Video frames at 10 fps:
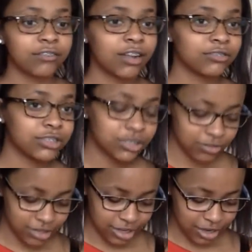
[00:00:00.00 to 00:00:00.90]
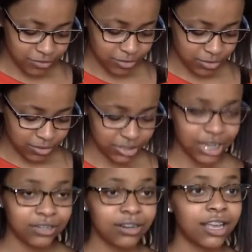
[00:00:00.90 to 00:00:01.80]
around chilling on their hoverboards.
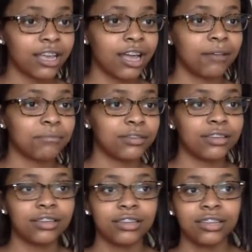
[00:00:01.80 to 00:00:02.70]
I know they're happy.